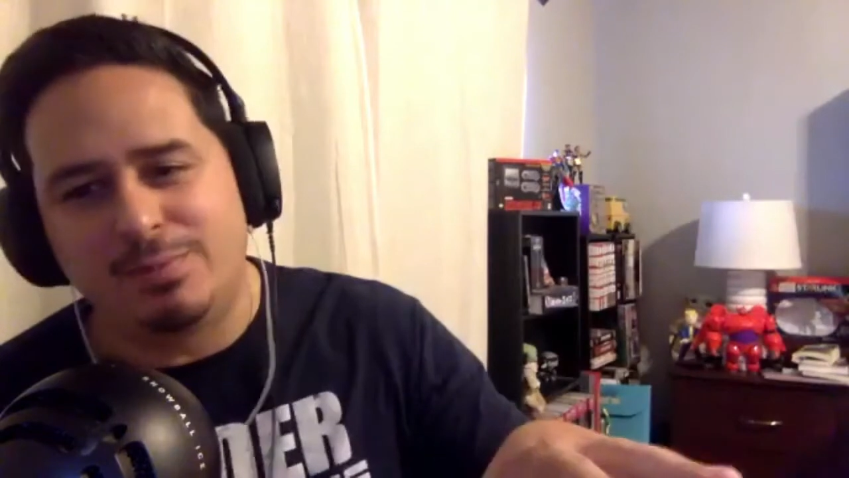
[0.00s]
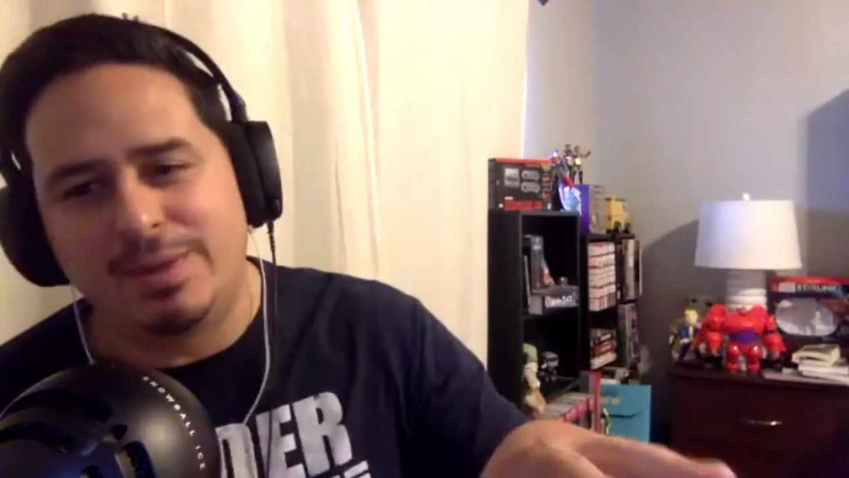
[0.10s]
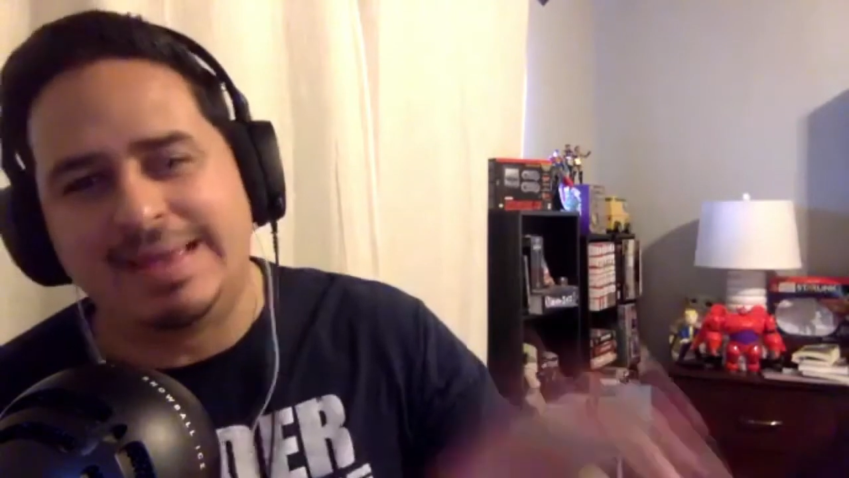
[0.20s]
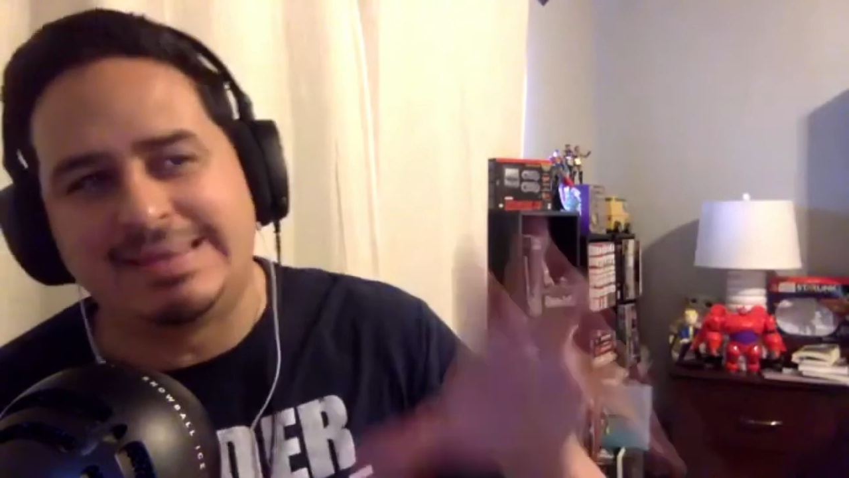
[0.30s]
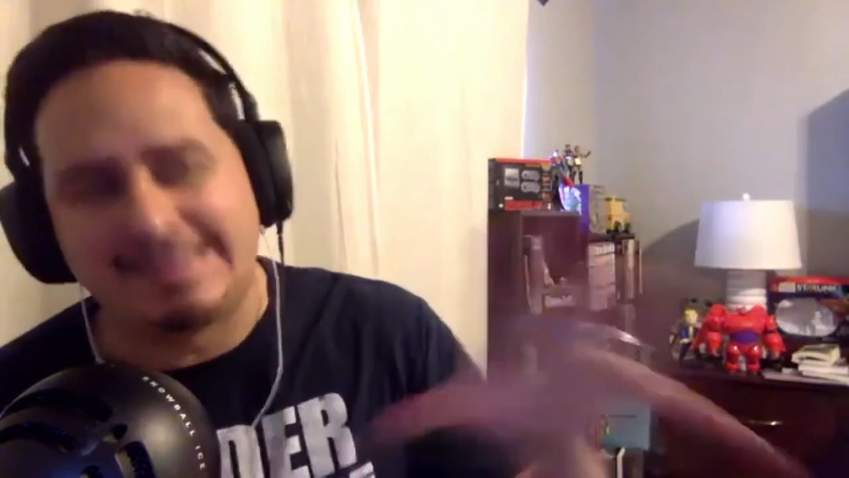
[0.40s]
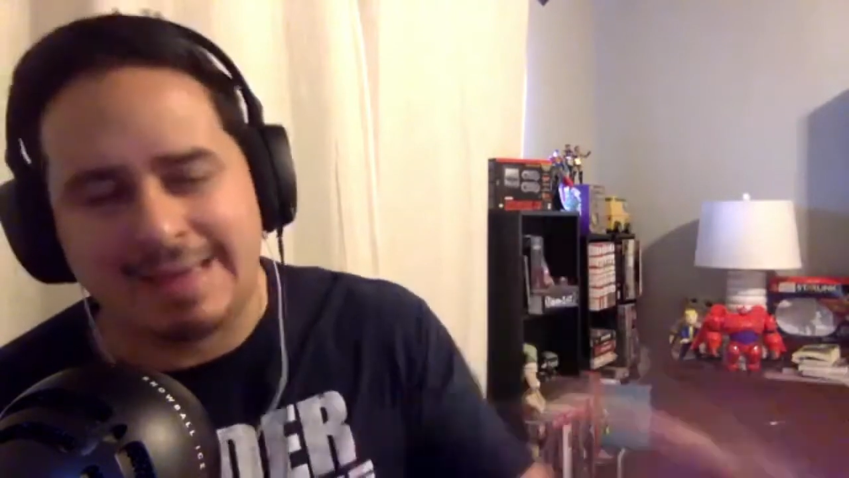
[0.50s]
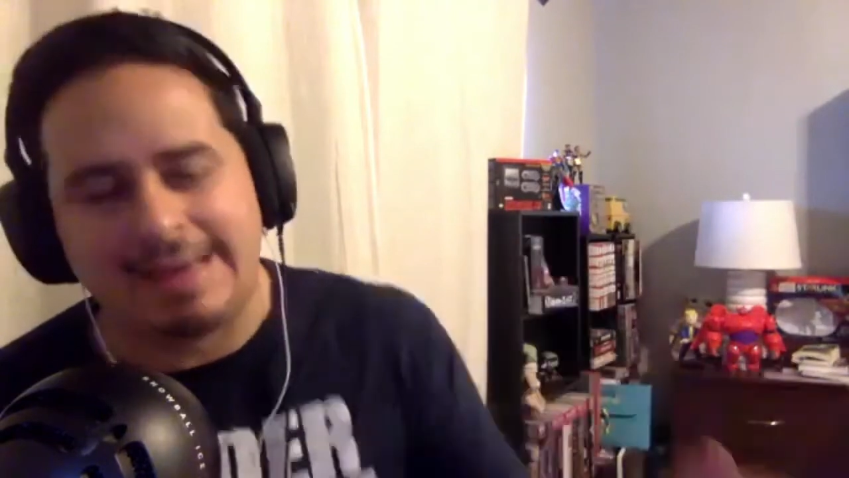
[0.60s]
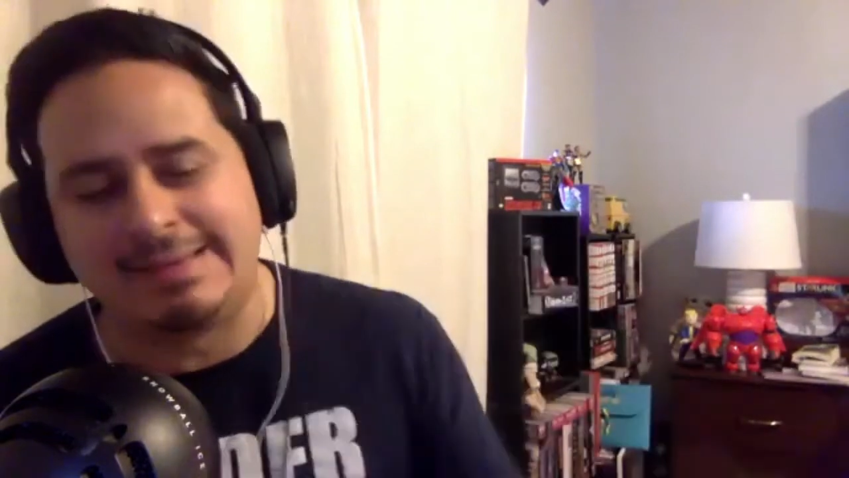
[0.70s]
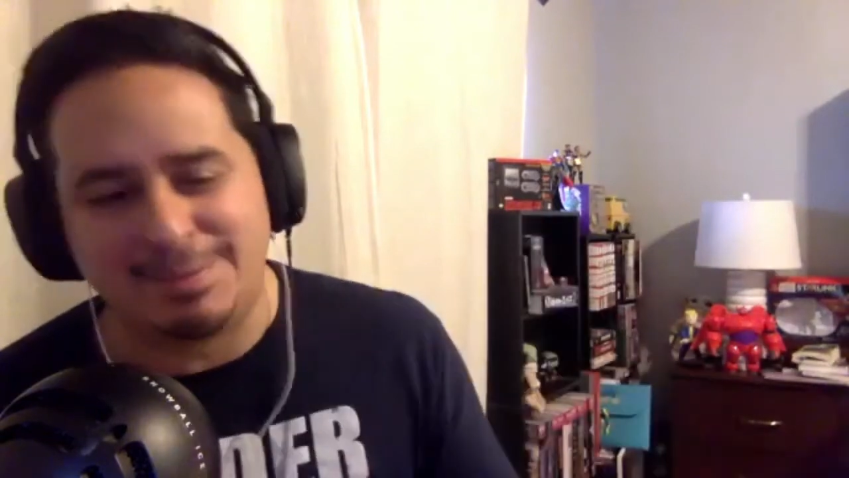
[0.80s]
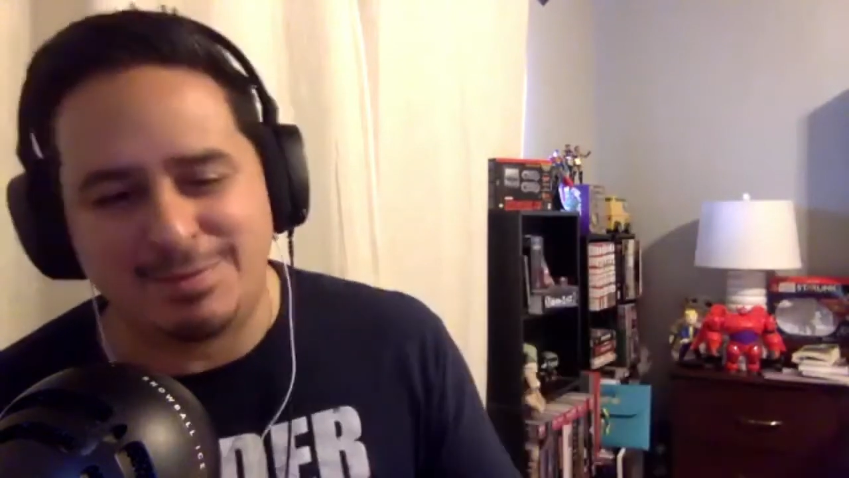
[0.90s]
but it's not
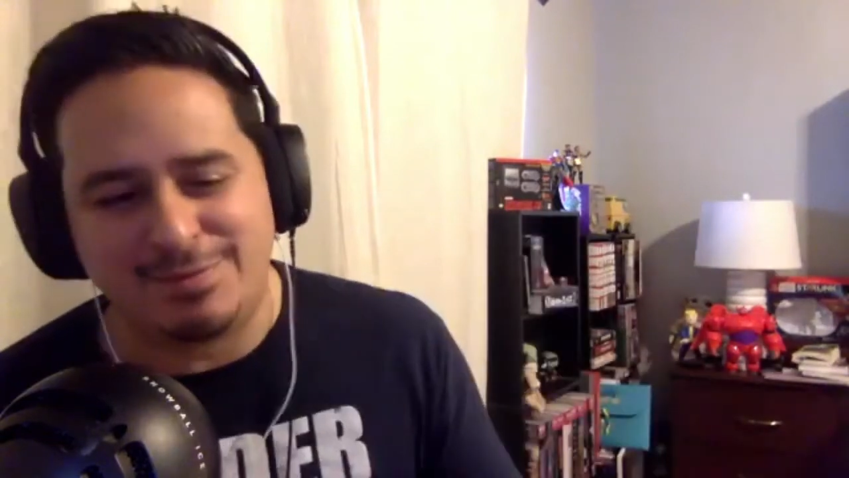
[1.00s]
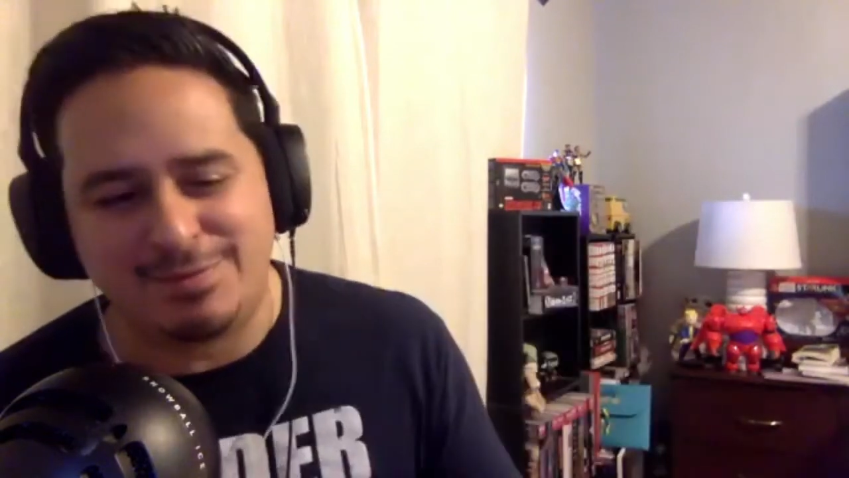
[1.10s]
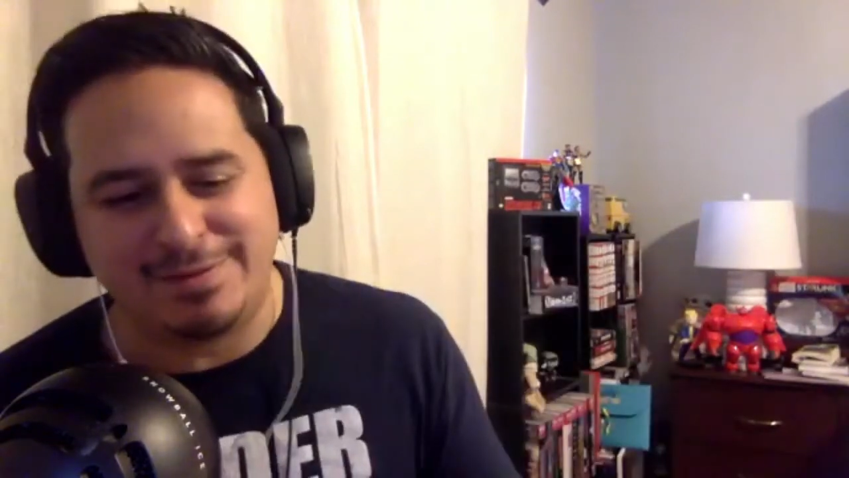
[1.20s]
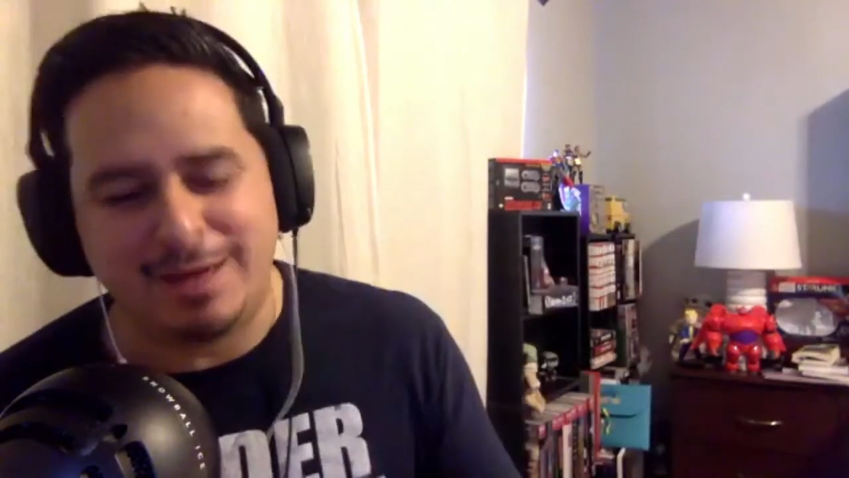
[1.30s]
a zombie virus.